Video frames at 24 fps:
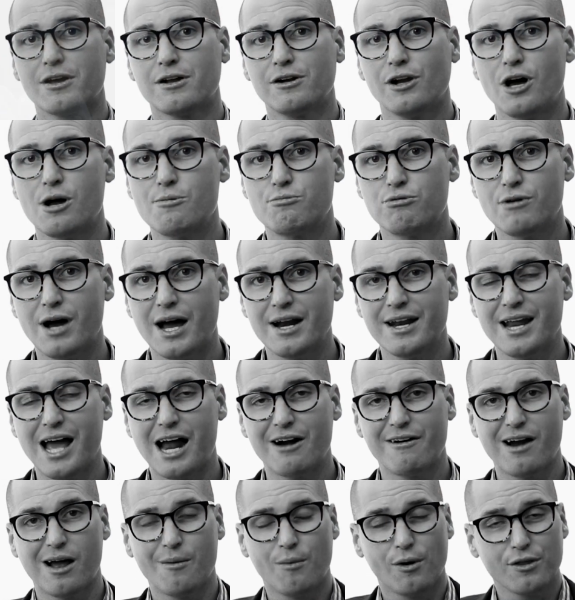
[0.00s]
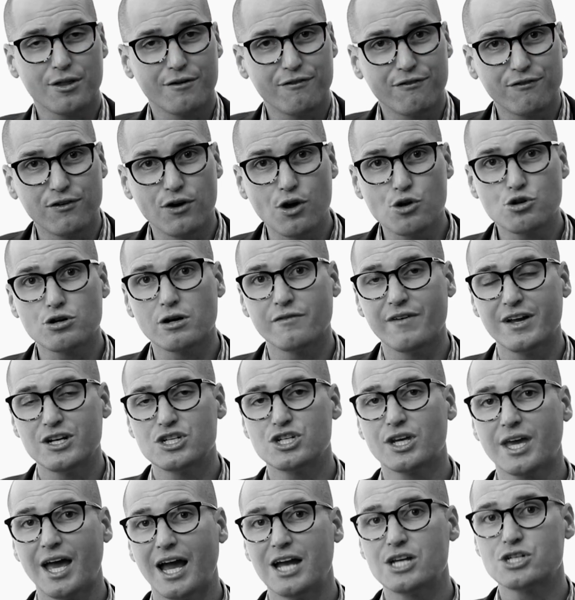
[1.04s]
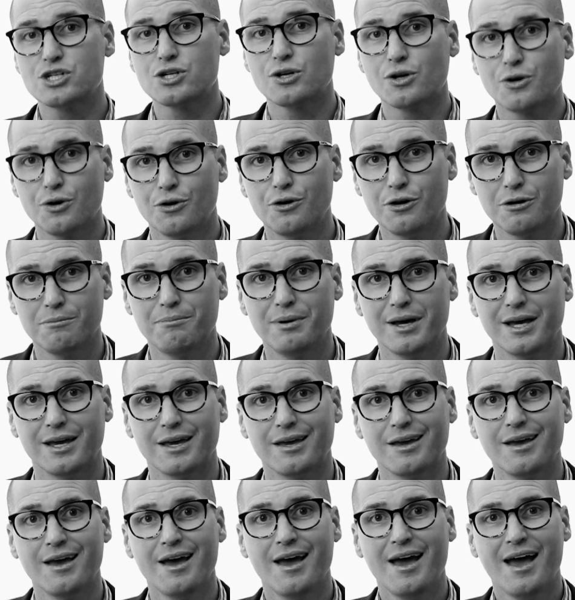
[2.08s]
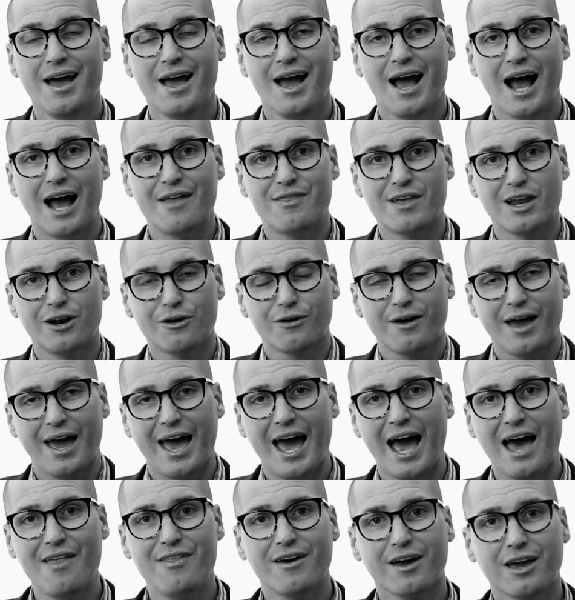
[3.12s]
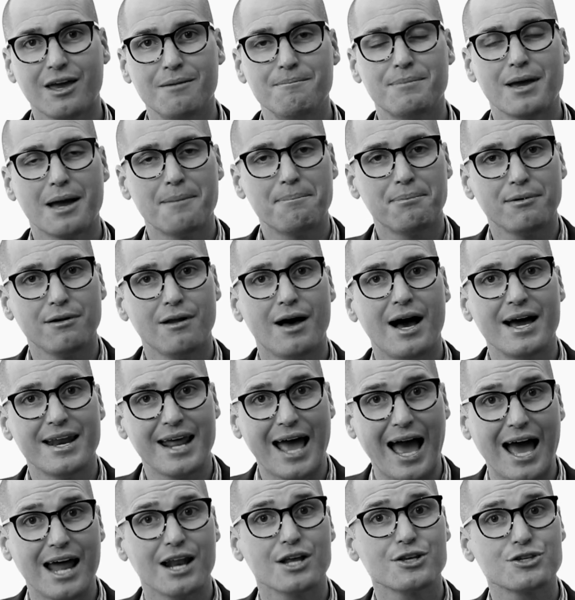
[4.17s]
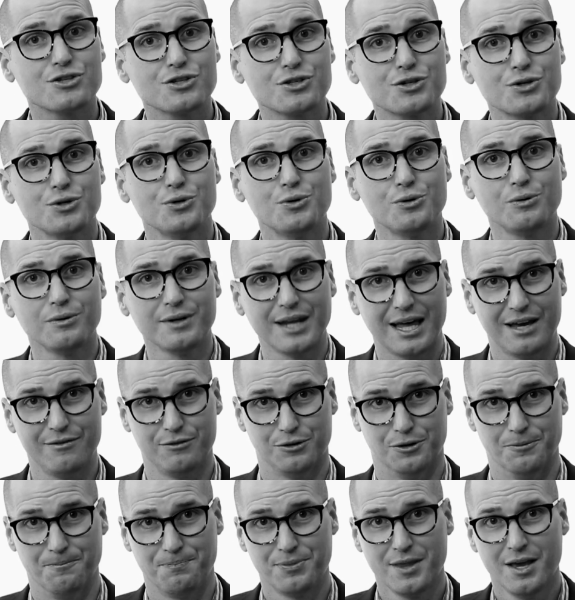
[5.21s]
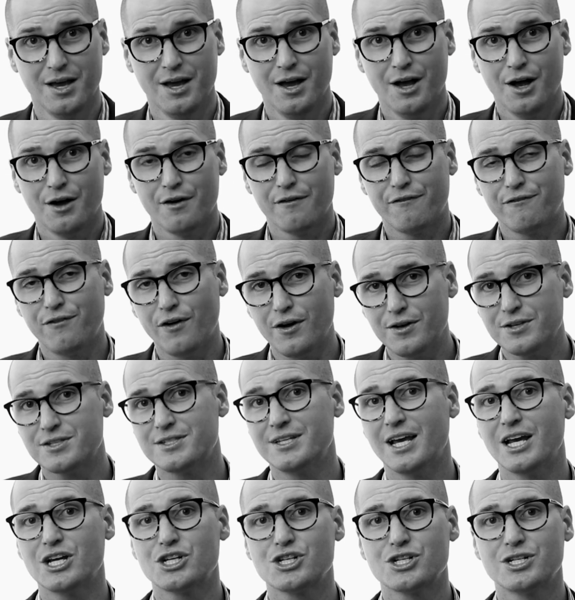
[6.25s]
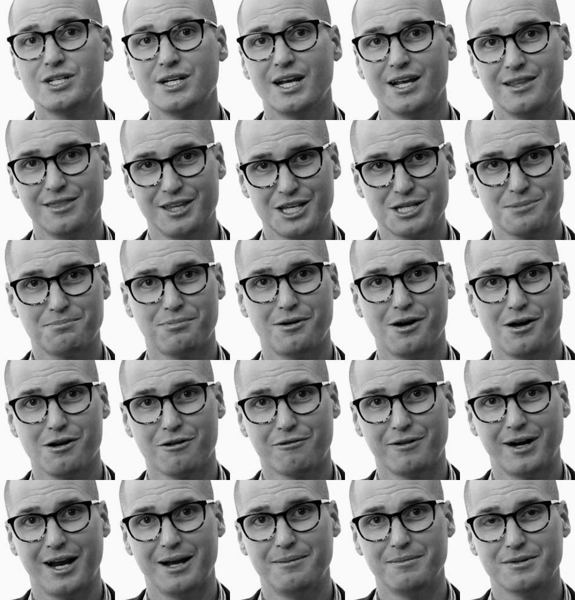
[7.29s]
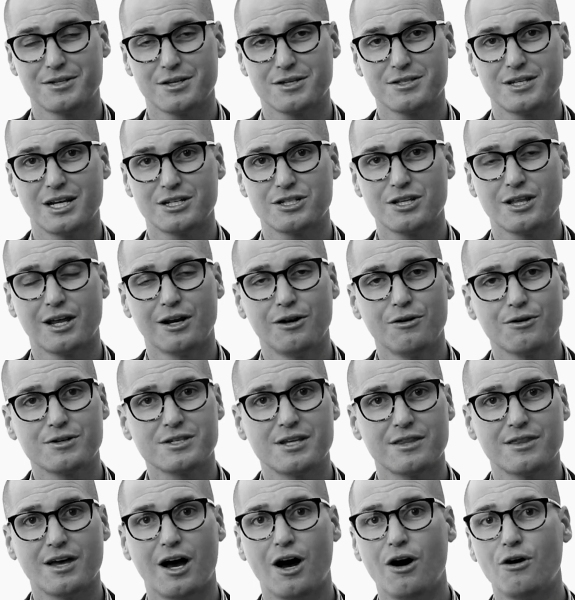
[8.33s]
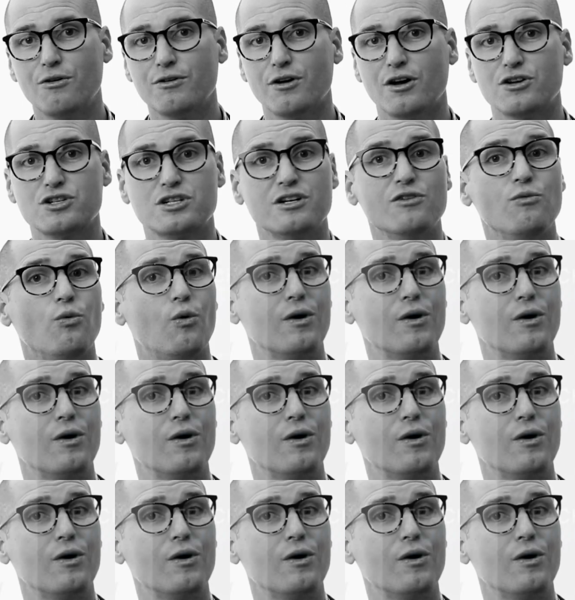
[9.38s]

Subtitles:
the globe right now around what the future of education could be, and then look at how that can be applied at a school level. The first session in this program is a session that looks at the whole notion of